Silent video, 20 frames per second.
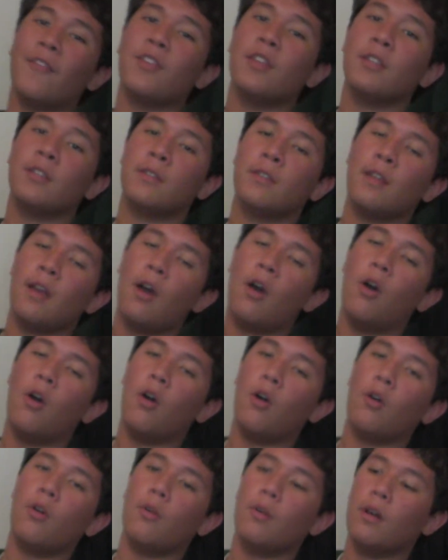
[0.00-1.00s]
this
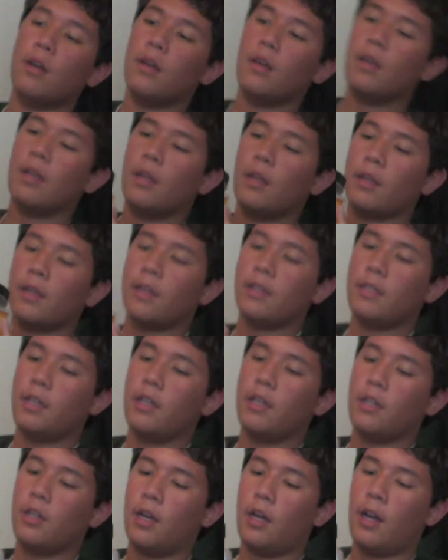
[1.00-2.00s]
whole
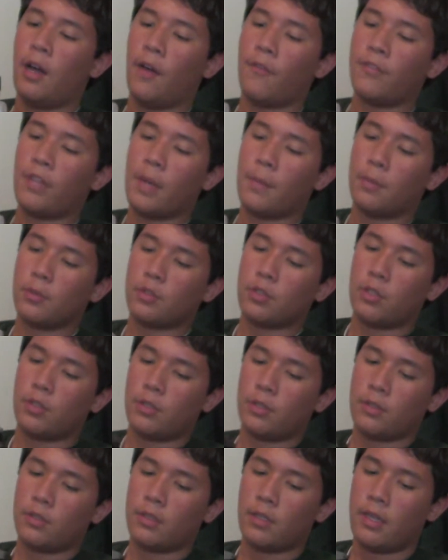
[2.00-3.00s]
container of table salt
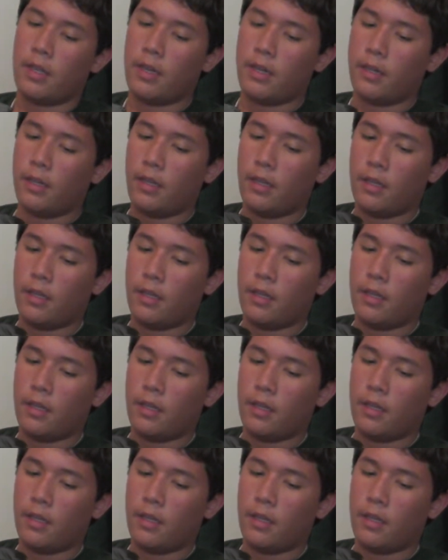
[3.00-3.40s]
here,